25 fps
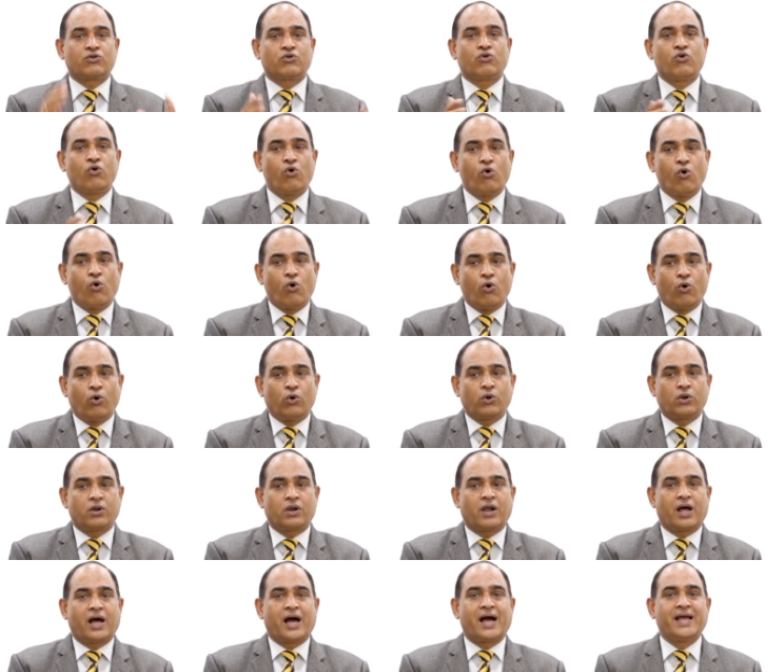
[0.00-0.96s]

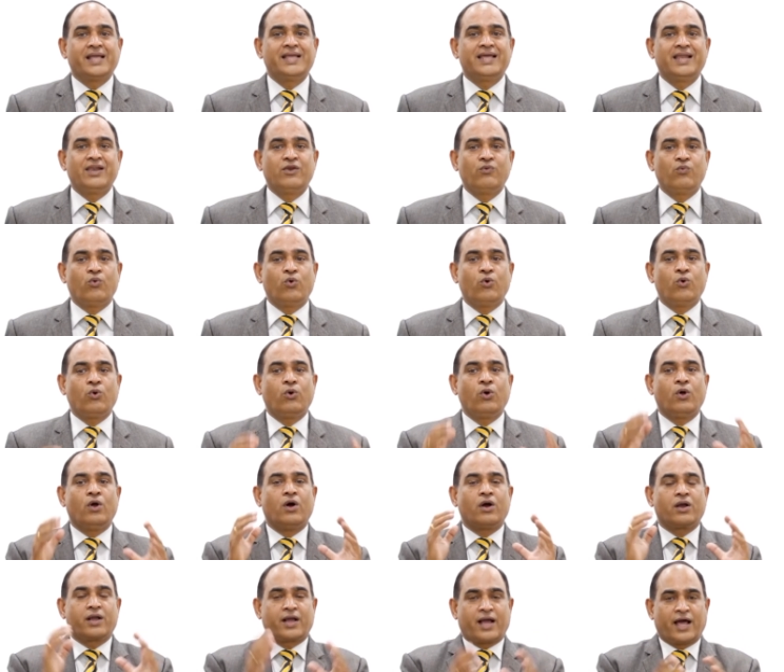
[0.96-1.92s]
core ILO
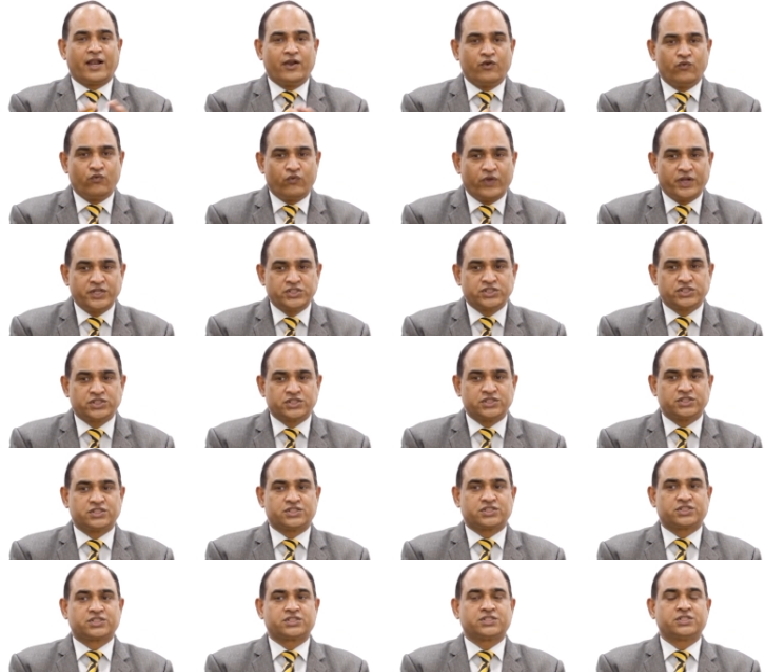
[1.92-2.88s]

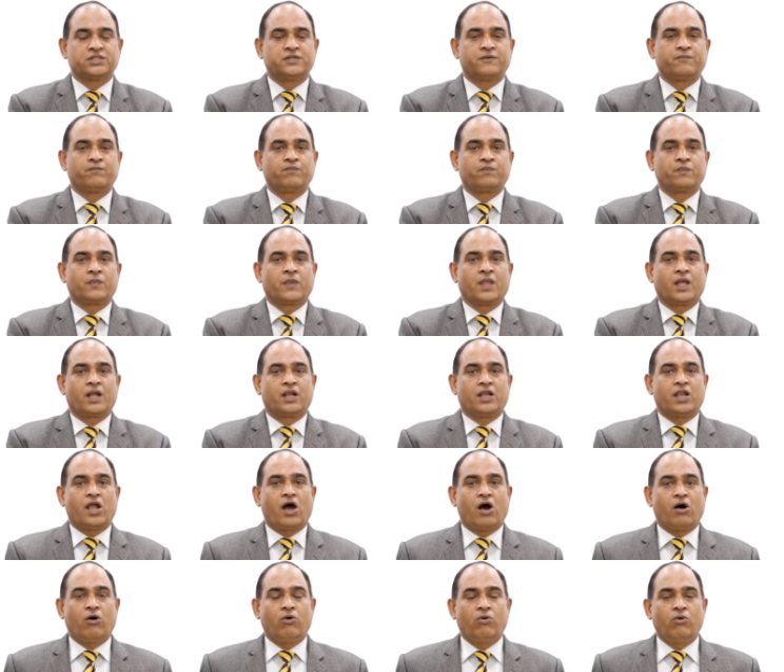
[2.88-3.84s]
conventions.
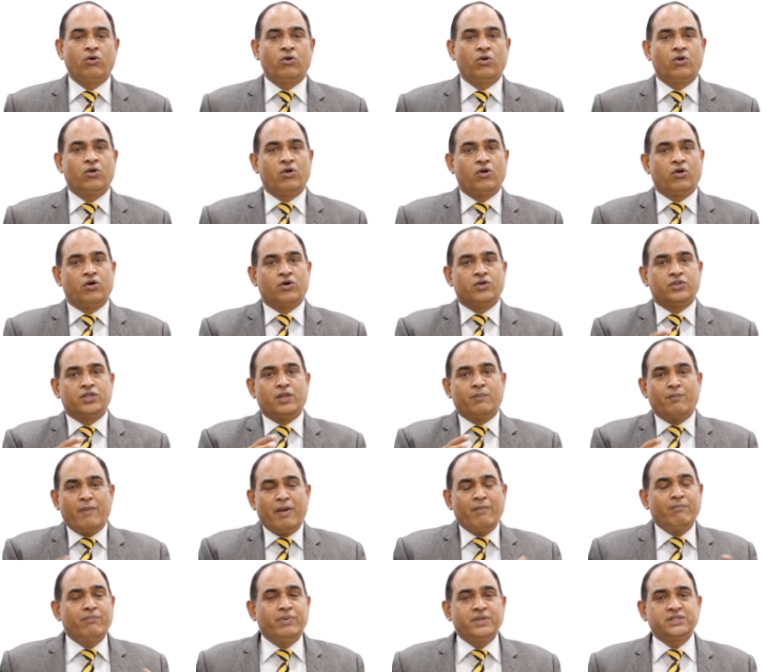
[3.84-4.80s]
Now, the
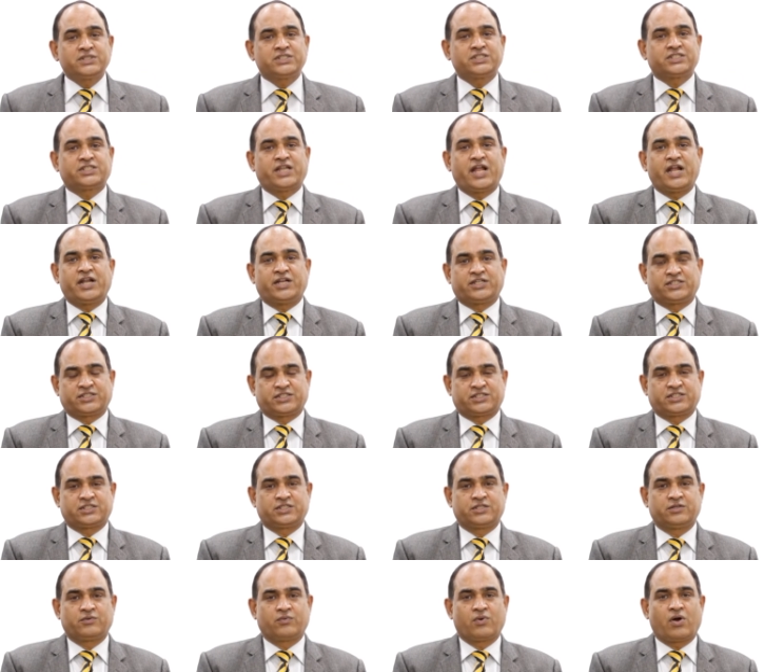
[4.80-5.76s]
member
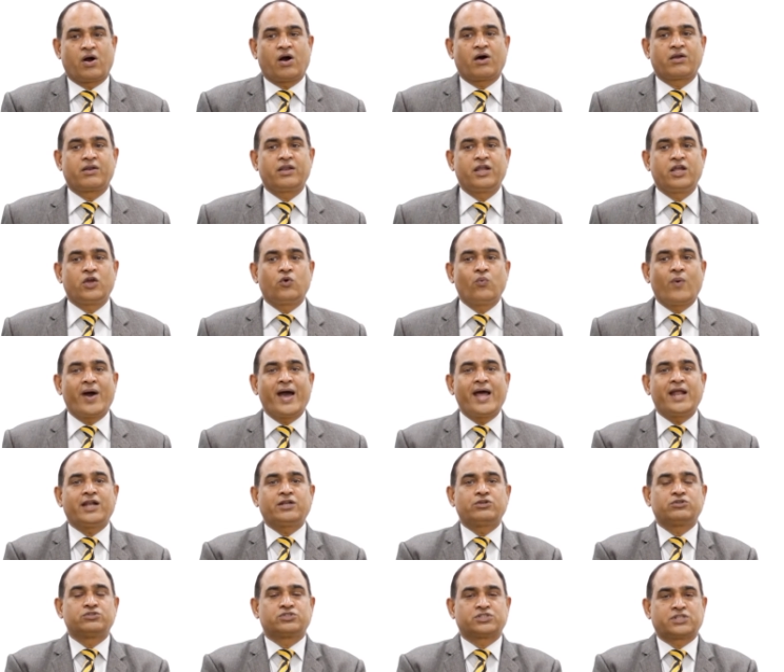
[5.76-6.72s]
states are
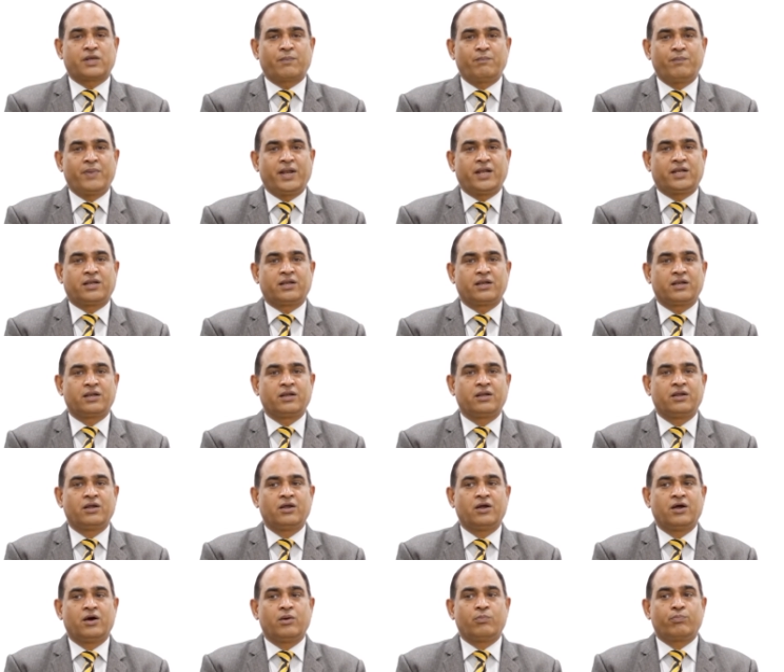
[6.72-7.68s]
required to submit
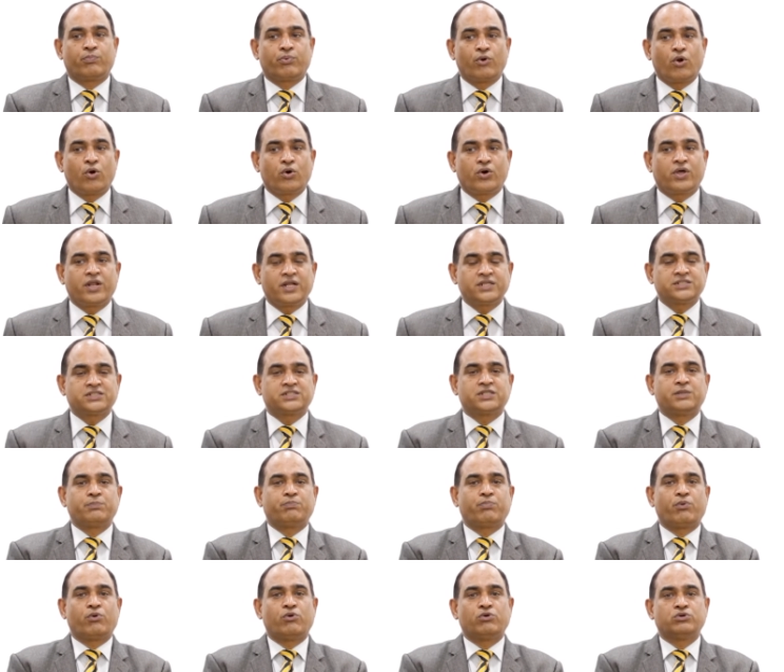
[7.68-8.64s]
progress
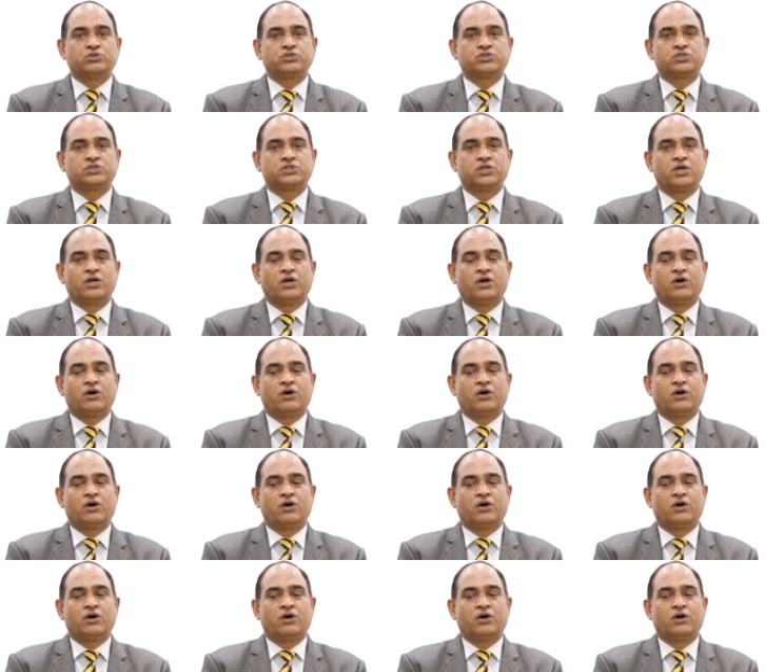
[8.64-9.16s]
reports